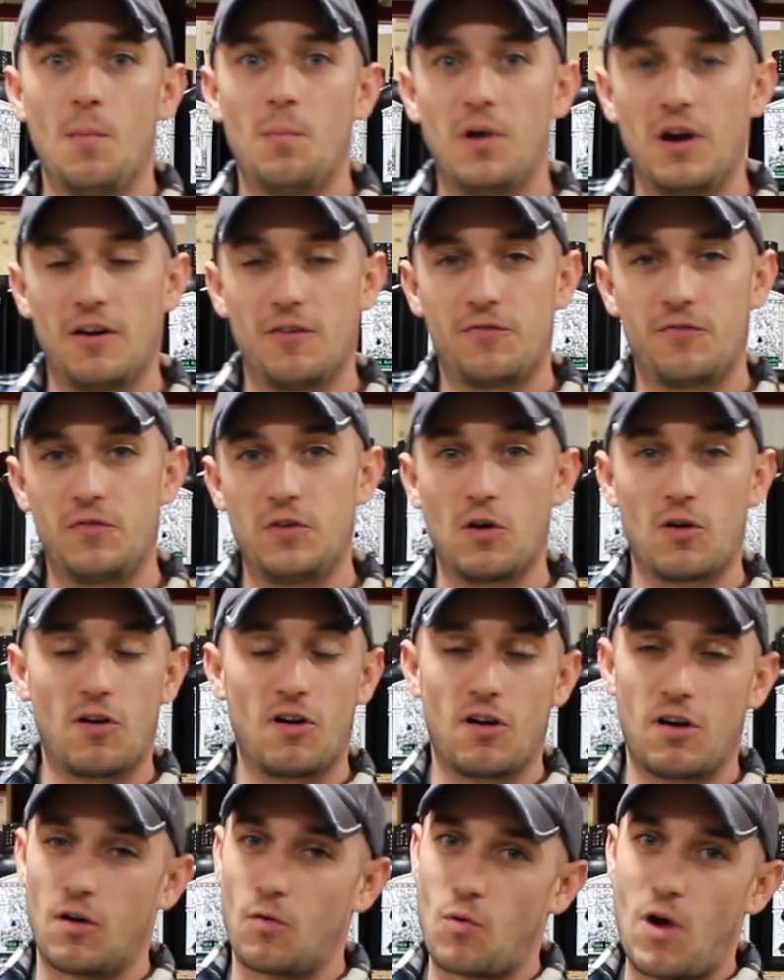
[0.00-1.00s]
But if
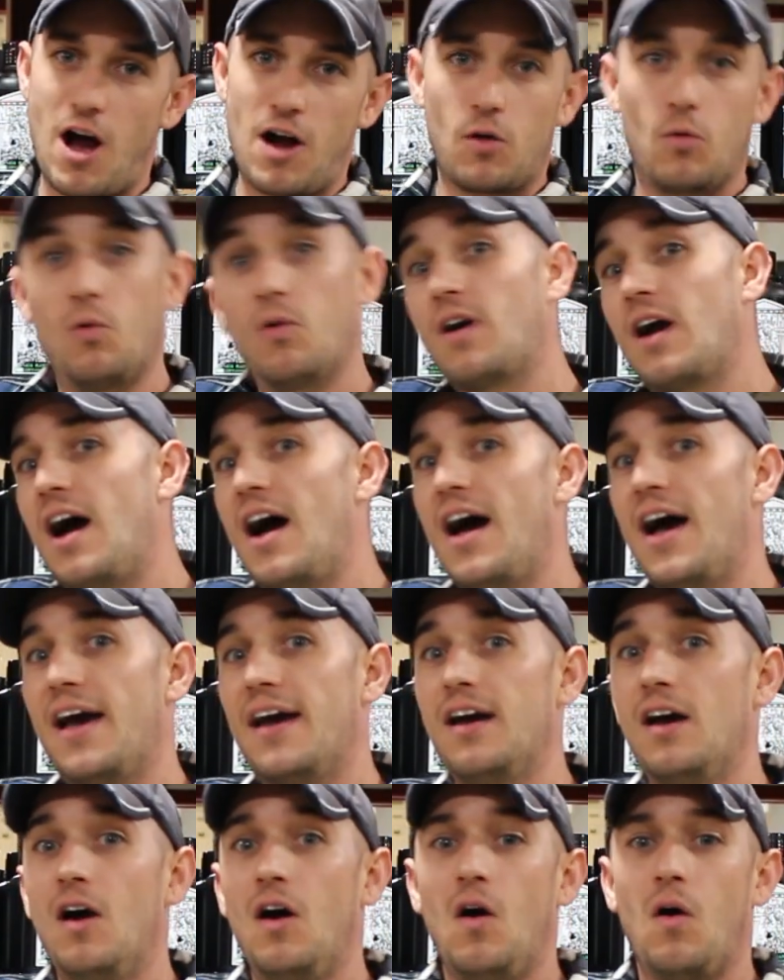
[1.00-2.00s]
you're a rock wool
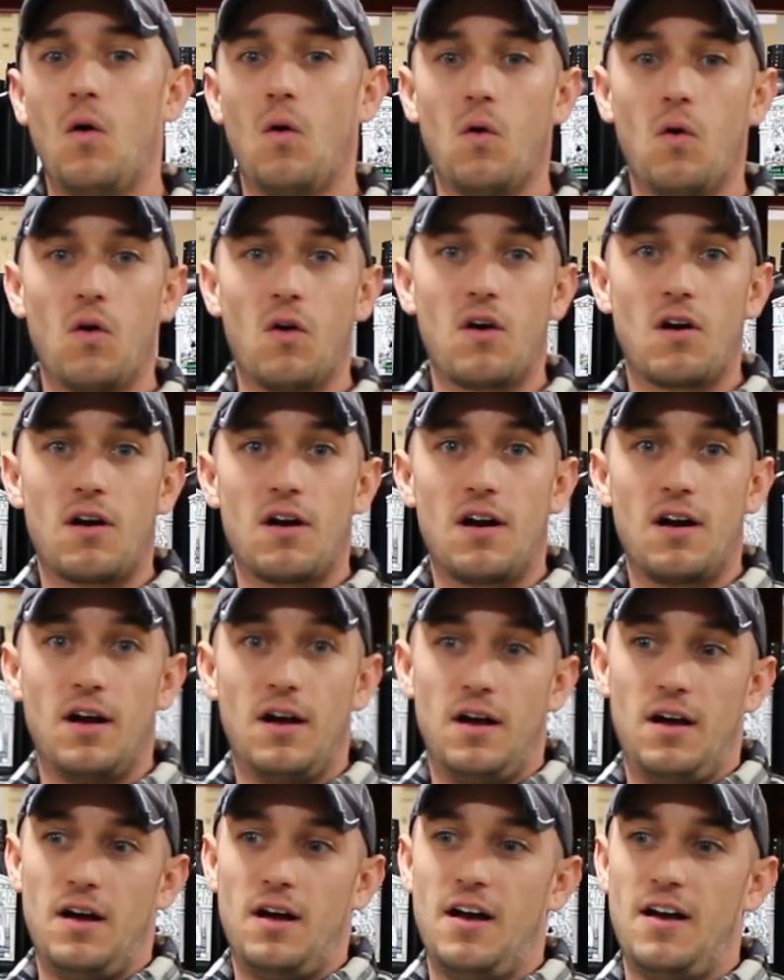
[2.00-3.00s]
guy,
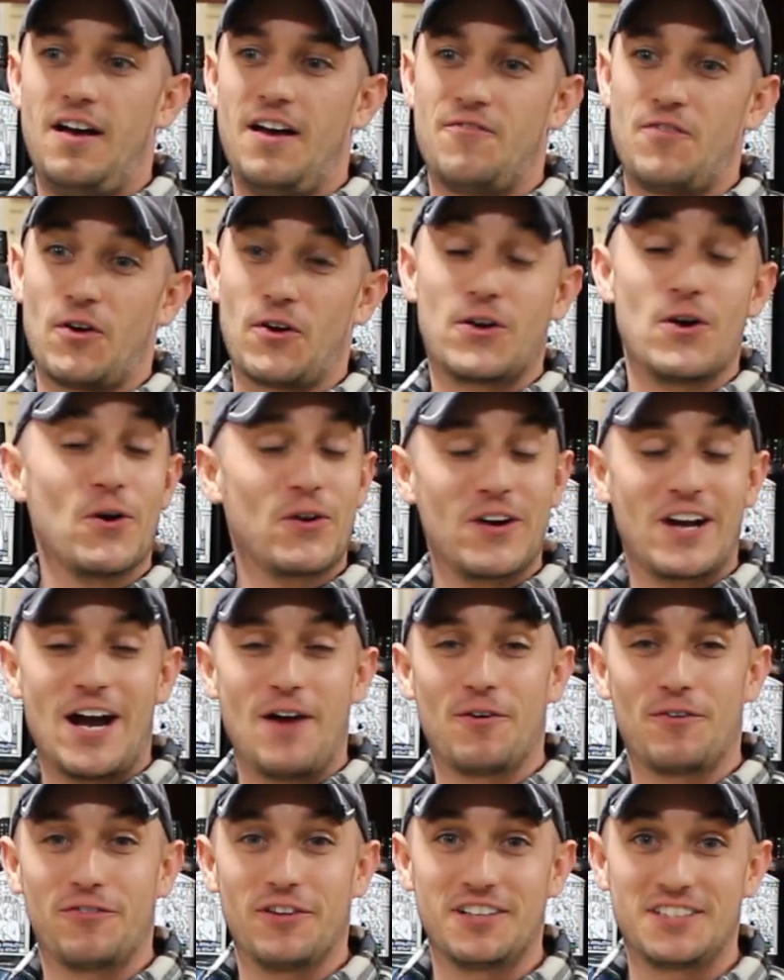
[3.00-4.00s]
or if you're a cocoa
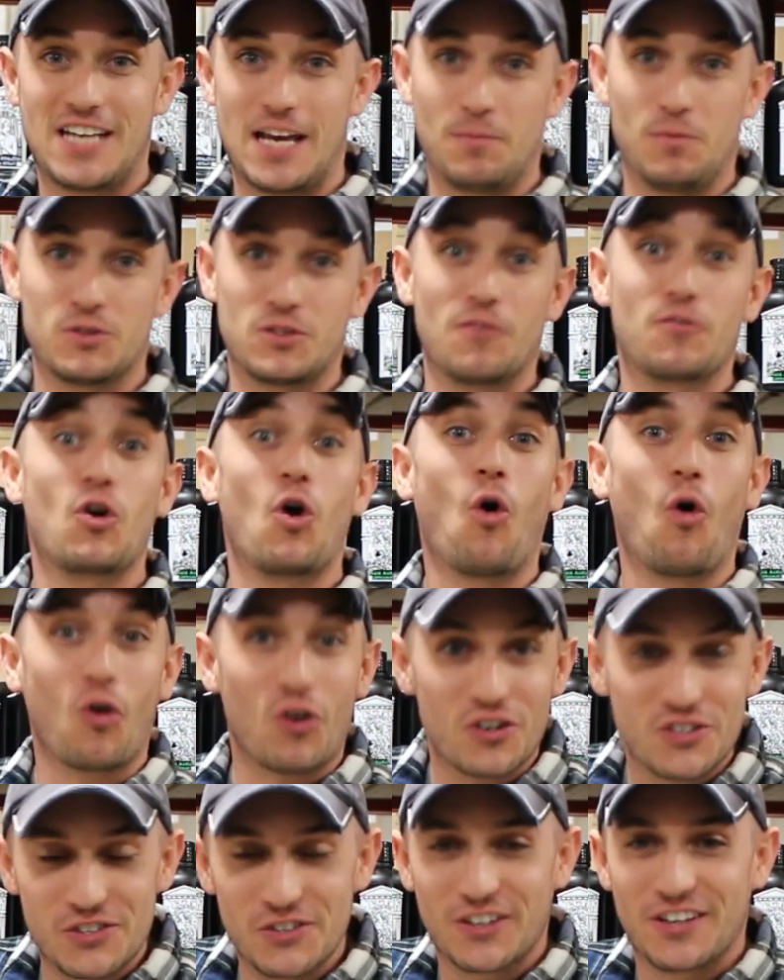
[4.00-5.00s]
guy with flood tables, of
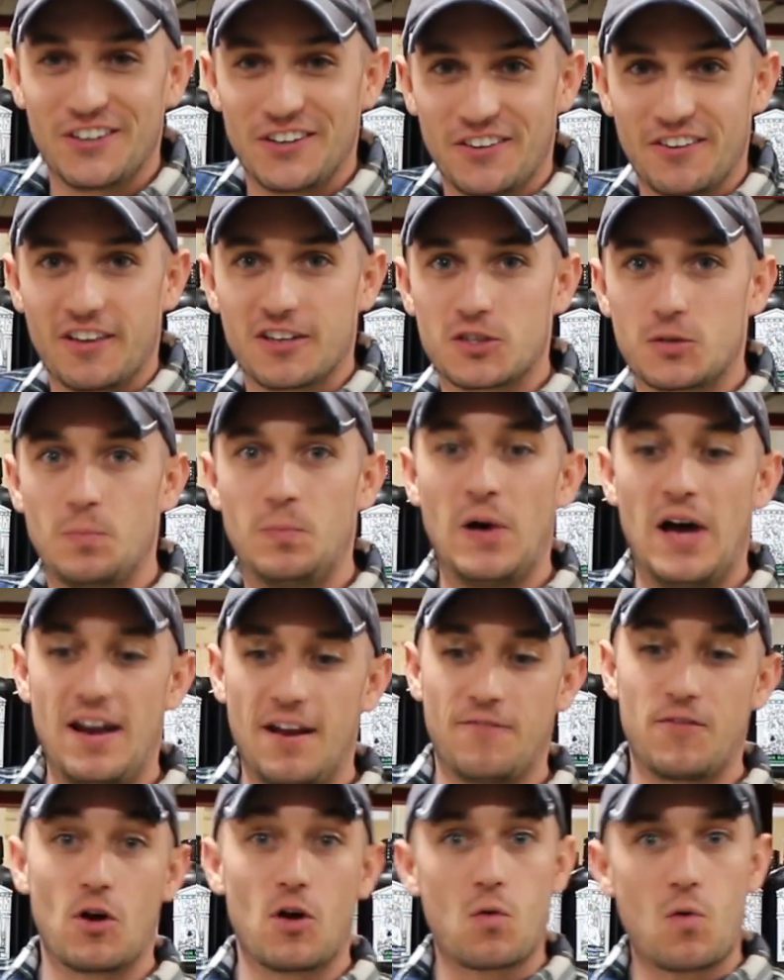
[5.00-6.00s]
course you can do this.
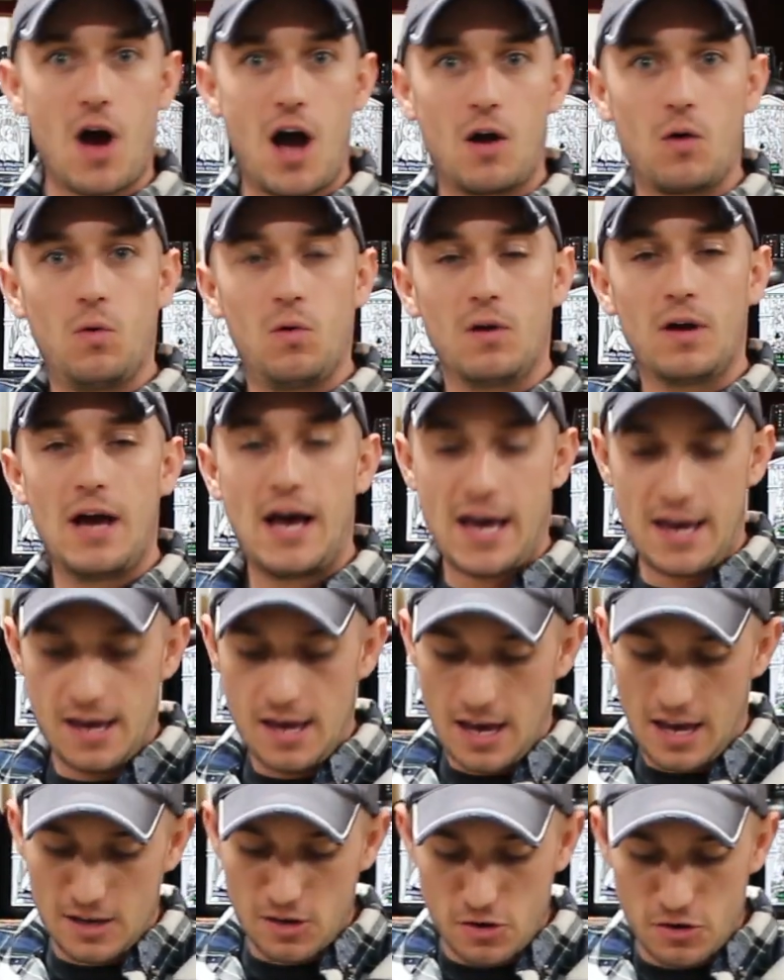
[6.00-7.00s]
But if you're a rock wool guy
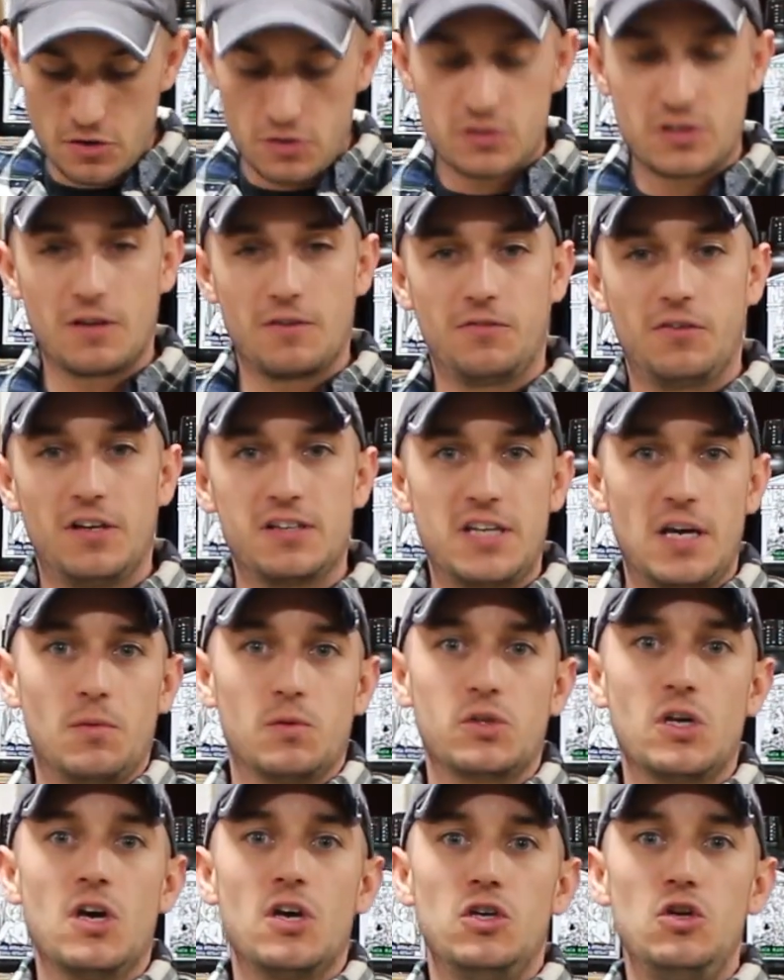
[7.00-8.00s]
and you're using a flood
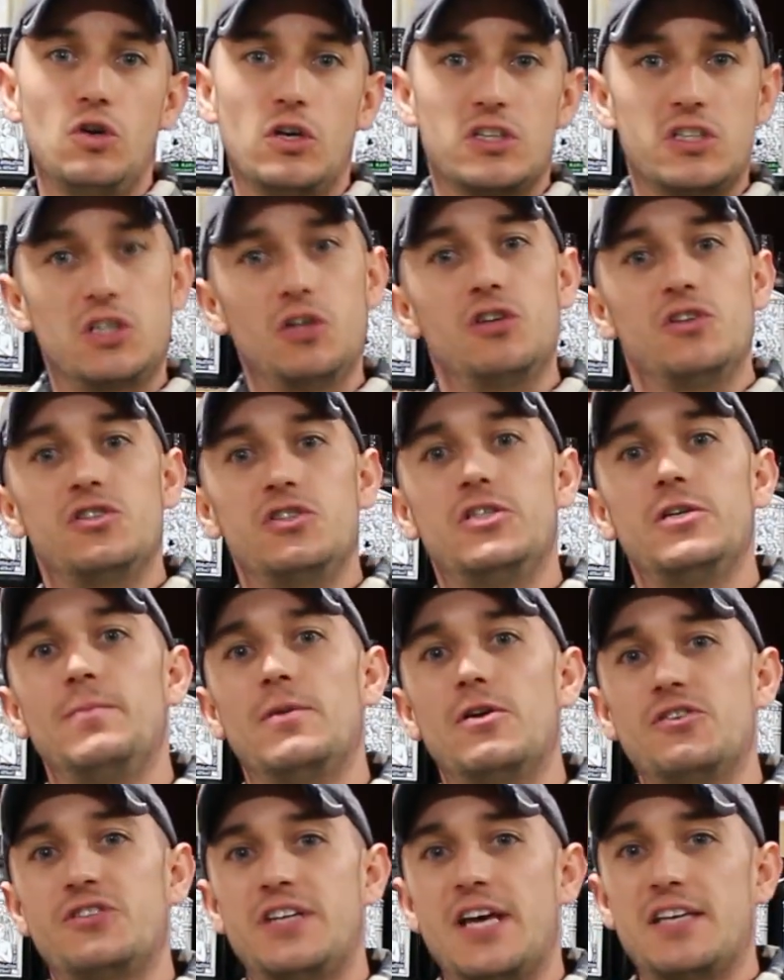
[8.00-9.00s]
tables, you could still use the
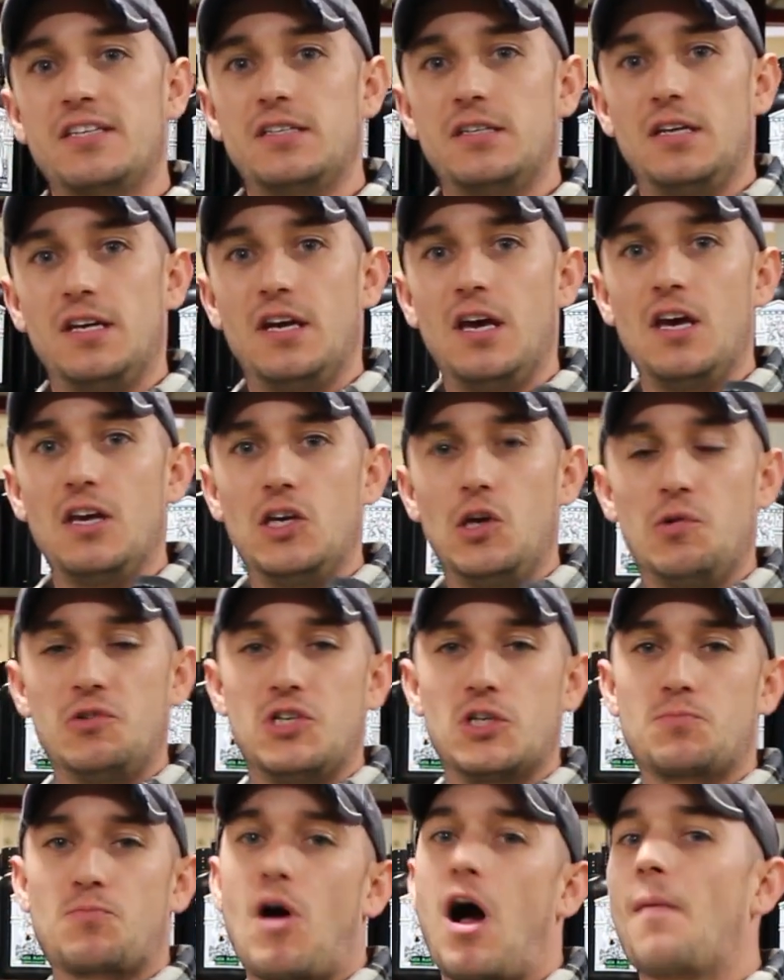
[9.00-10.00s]
Demeter's Destiny. You
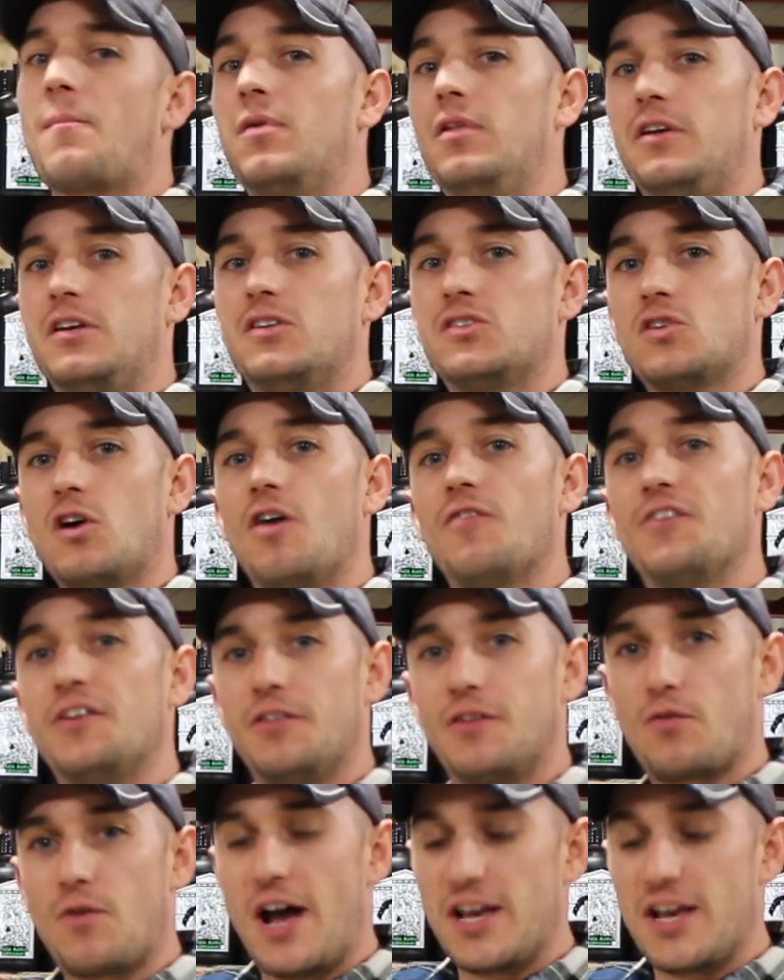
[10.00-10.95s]
would just properly dissolve it in the